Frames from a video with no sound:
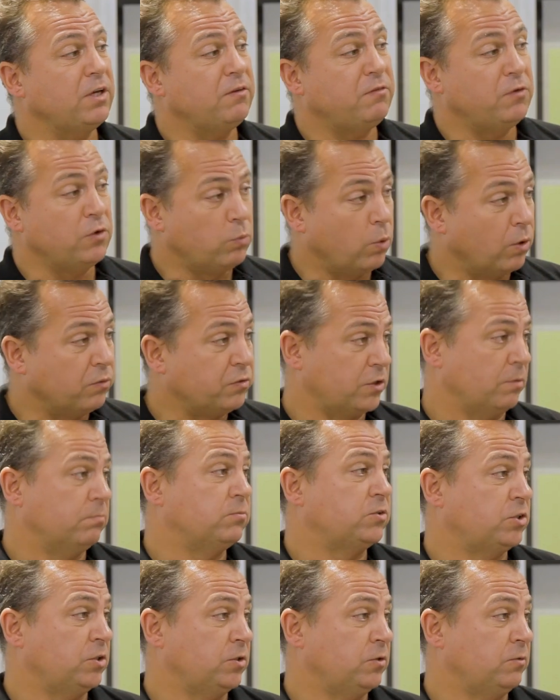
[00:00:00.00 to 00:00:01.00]
if you want them
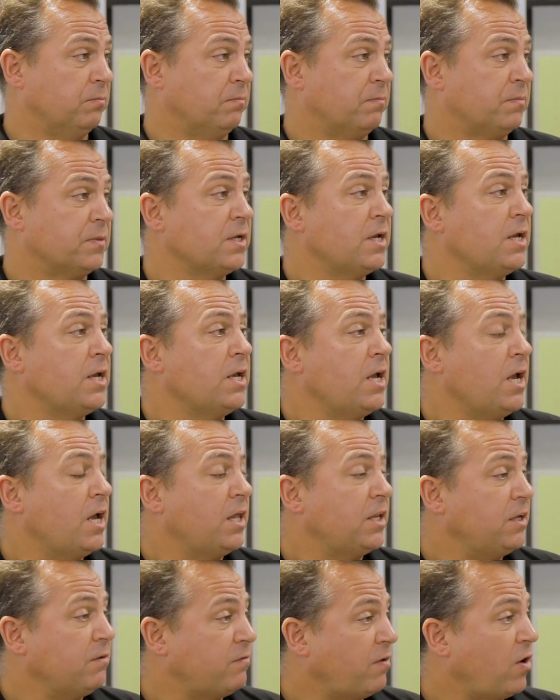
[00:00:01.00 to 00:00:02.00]
to. Yes.
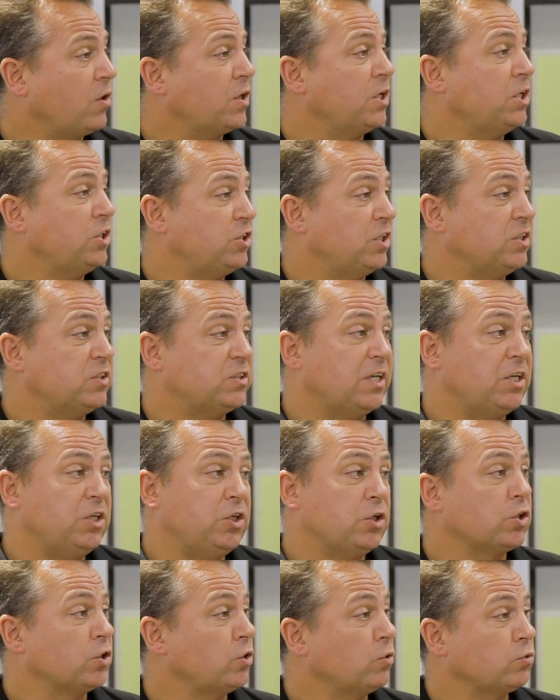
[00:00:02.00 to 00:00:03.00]
The advantage is that
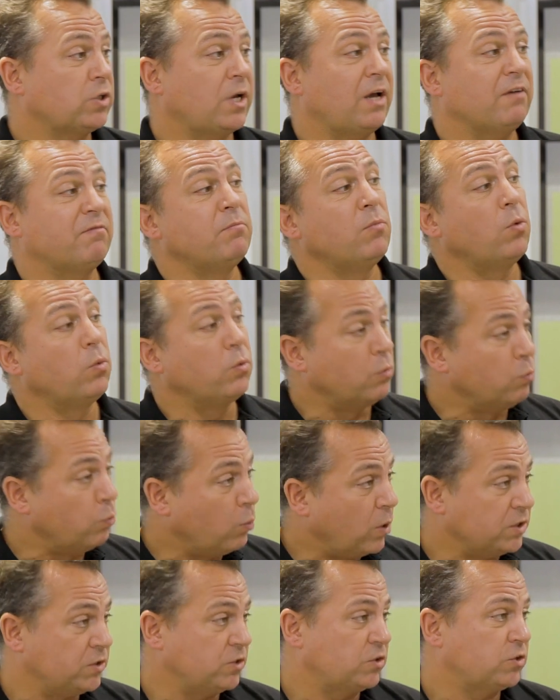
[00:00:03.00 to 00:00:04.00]
you can also have more than
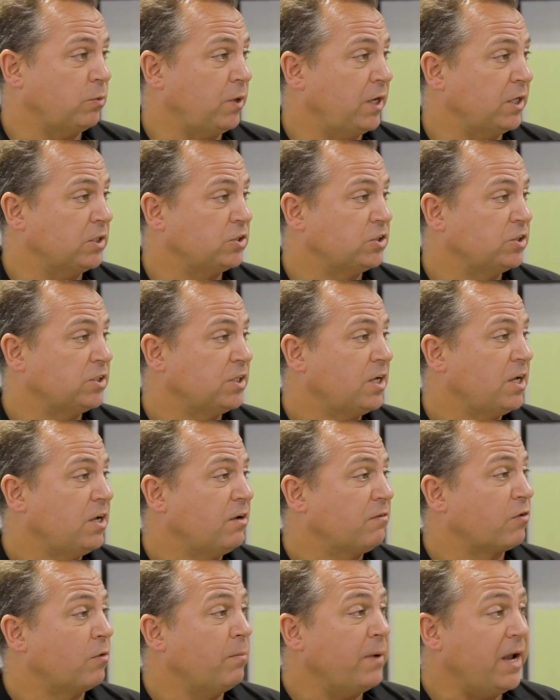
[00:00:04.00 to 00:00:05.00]
one switch. Okay.
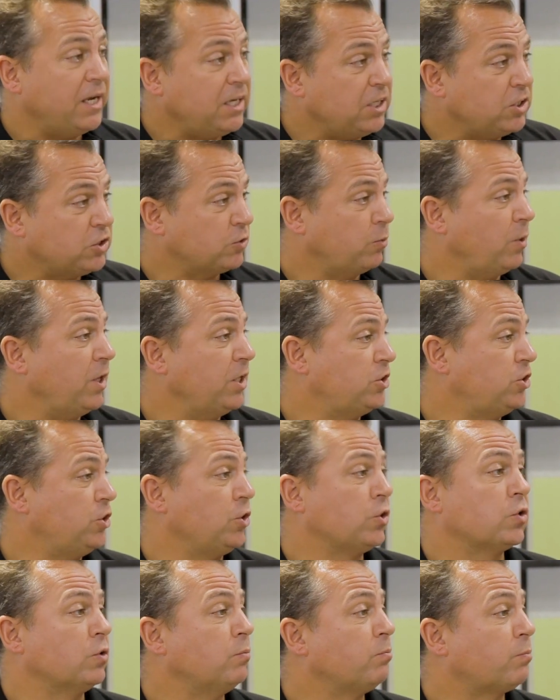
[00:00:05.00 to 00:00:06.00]
From any switch,
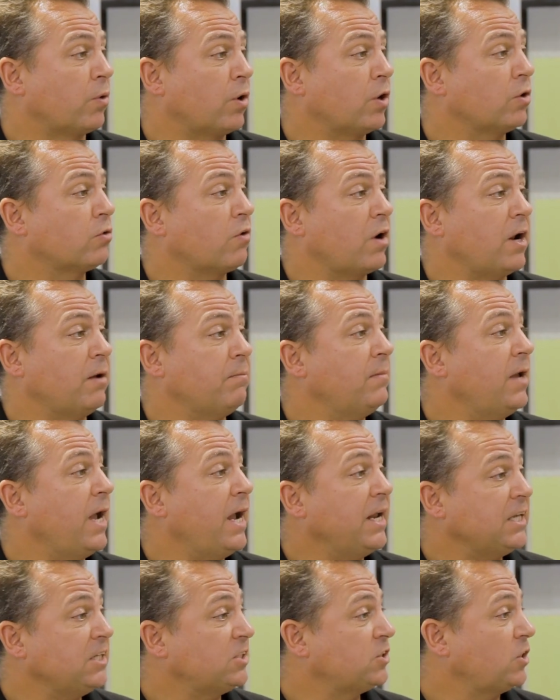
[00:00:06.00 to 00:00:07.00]
you can program
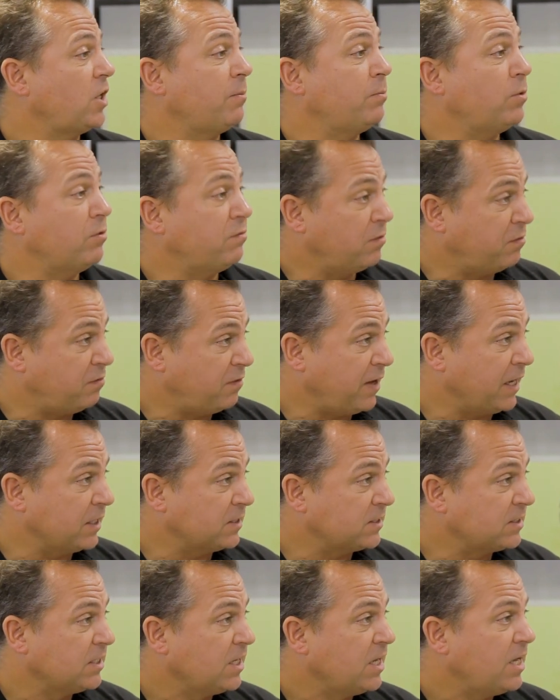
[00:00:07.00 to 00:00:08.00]
any type of
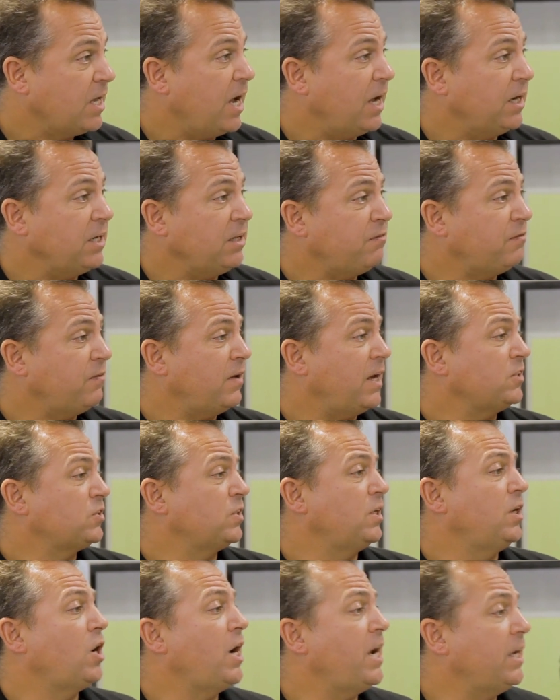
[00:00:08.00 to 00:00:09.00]
effect. And if, as
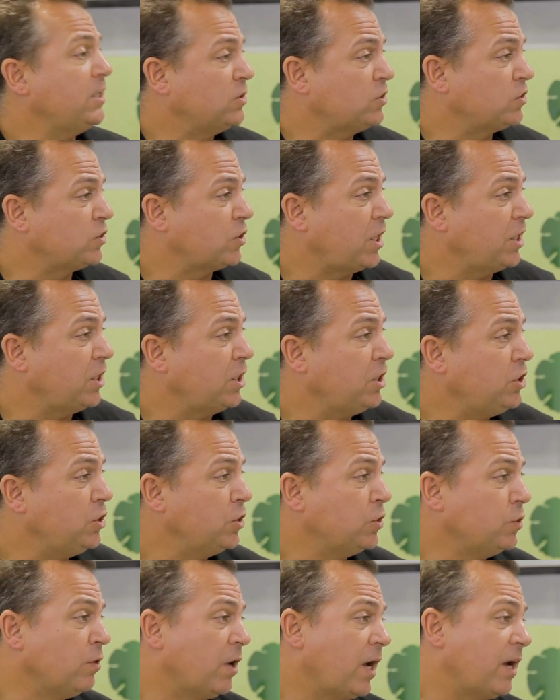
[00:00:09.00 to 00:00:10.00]
a lighting designer,
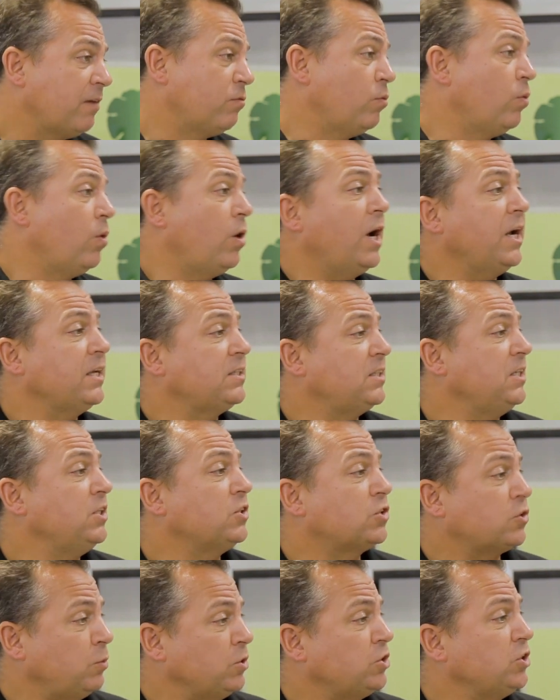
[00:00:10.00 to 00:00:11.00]
you have wired
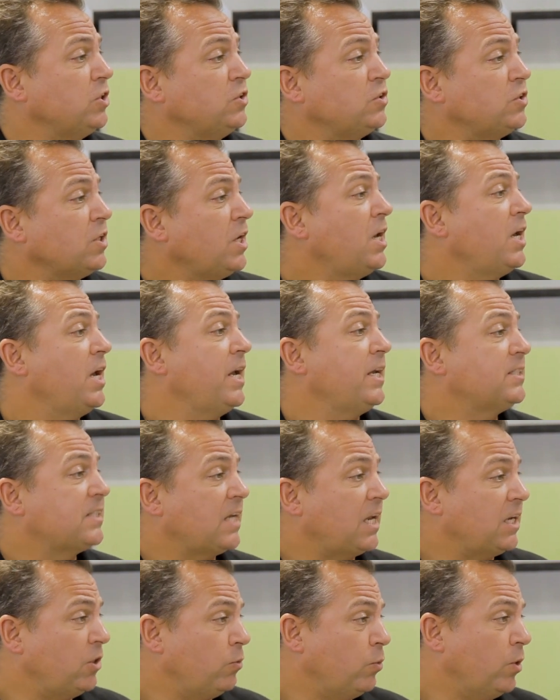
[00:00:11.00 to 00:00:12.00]
these switches
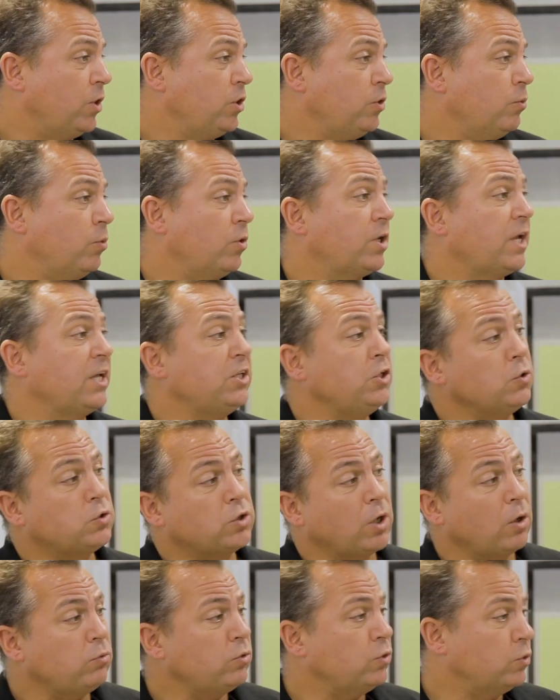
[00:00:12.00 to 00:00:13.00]
exactly where you want and you
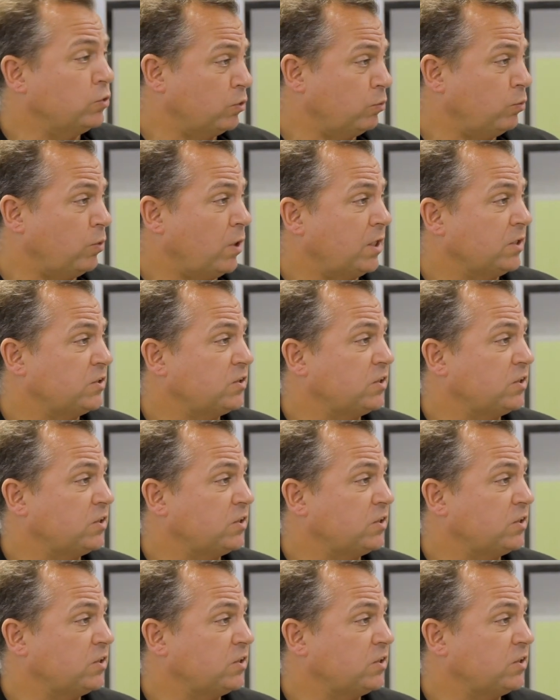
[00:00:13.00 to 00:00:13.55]
don't use a wireless